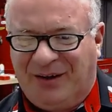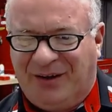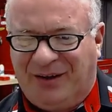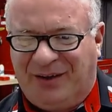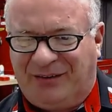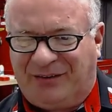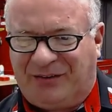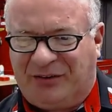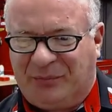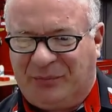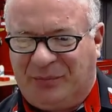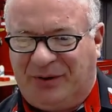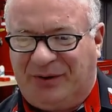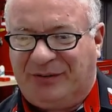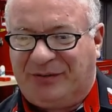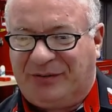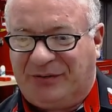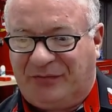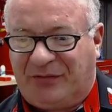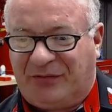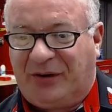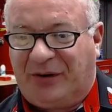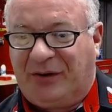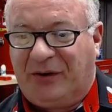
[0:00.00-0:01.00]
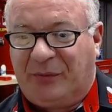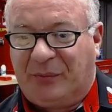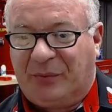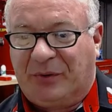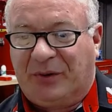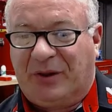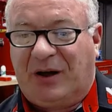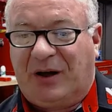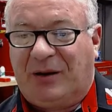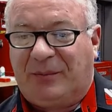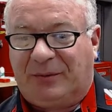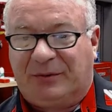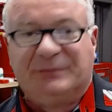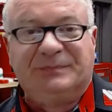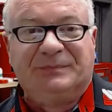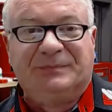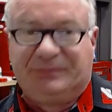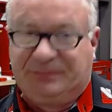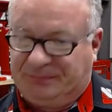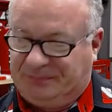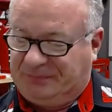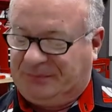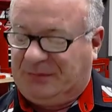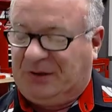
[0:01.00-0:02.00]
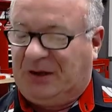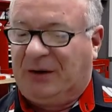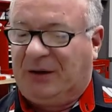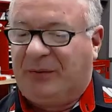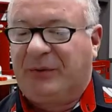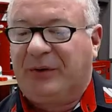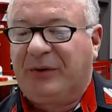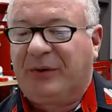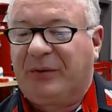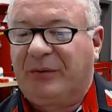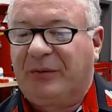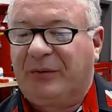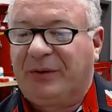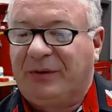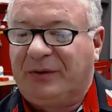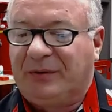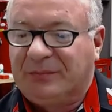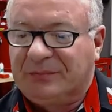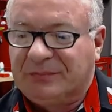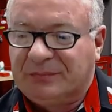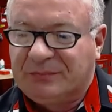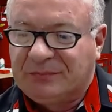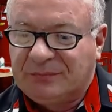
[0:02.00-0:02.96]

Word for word: It's a beast and very reliable. I would agree.